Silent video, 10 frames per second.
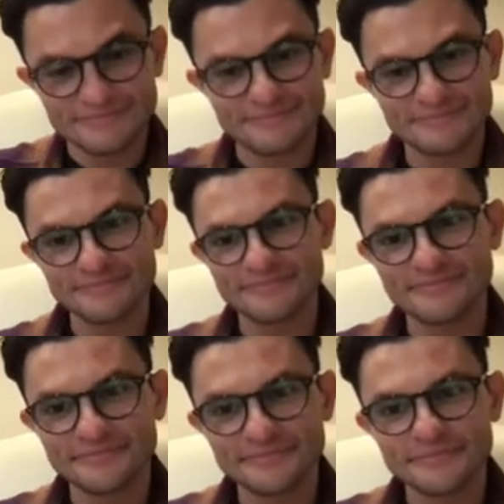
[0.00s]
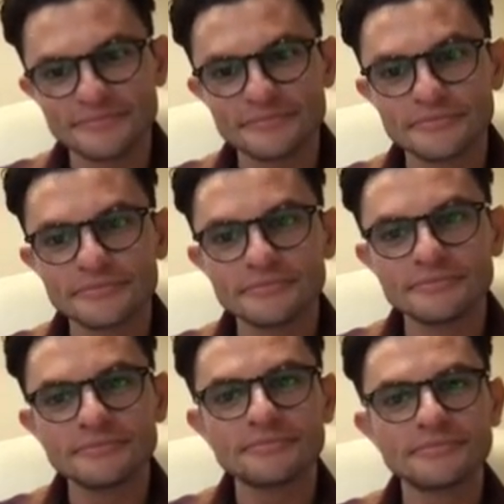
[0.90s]

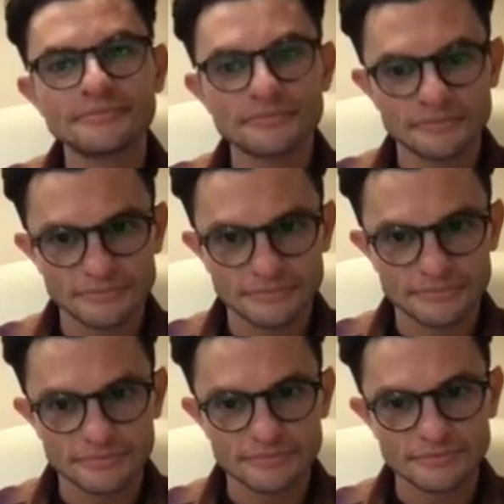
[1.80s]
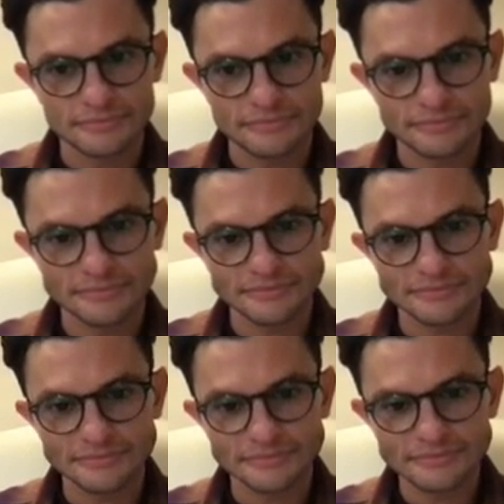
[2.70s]

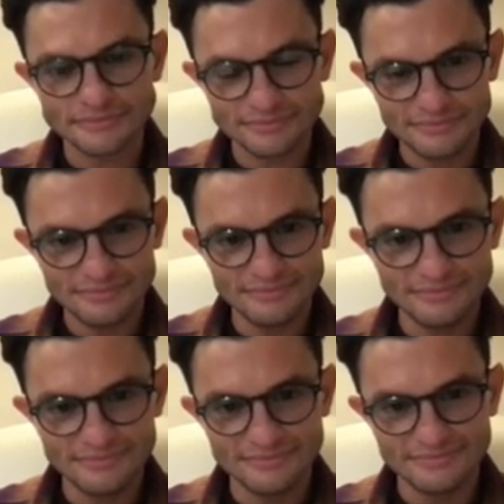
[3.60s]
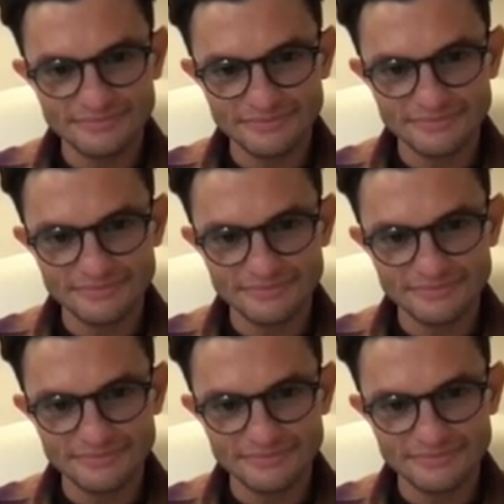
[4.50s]
(silent)